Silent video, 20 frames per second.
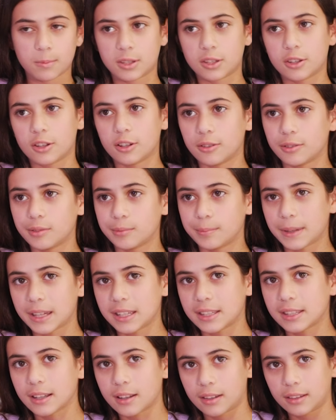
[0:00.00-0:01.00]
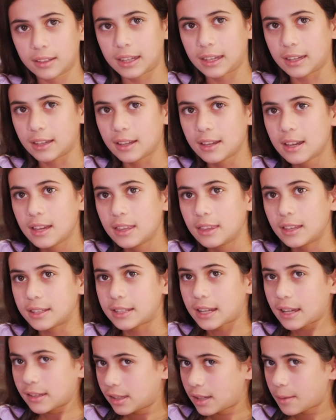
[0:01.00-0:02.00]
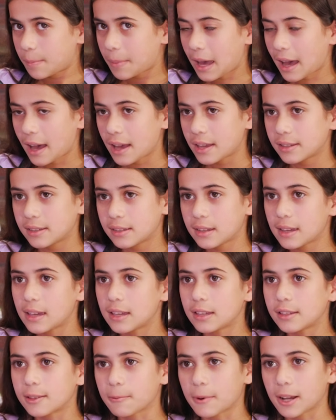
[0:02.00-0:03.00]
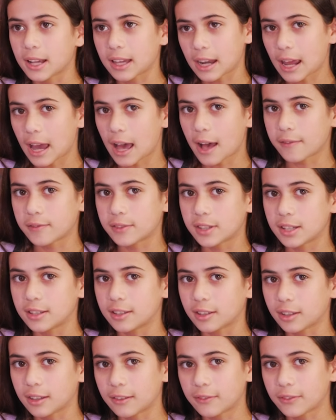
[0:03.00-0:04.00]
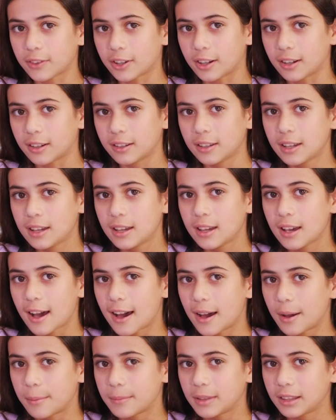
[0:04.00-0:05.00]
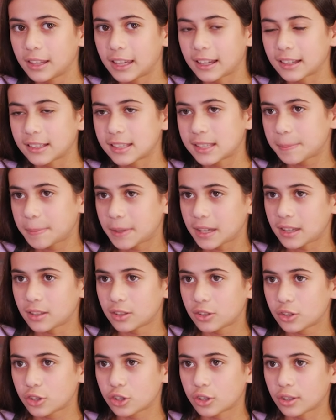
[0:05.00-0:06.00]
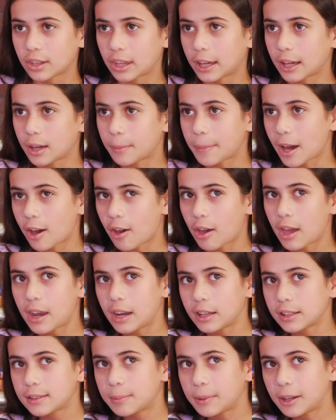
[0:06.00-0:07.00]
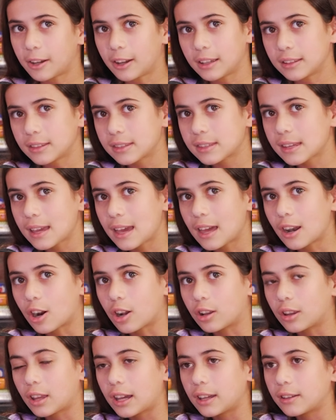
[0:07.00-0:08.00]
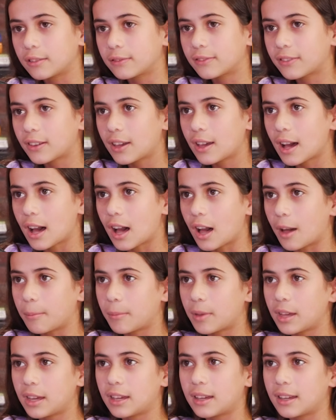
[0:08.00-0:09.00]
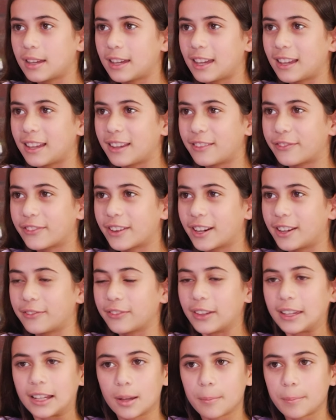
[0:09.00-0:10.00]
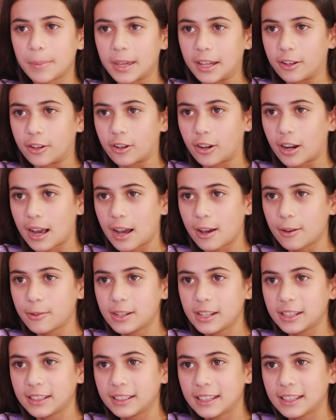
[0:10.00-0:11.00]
So basically, the test to pass is we're going to have to deliver like a speech like about an experience in our life in front of like a big crowd,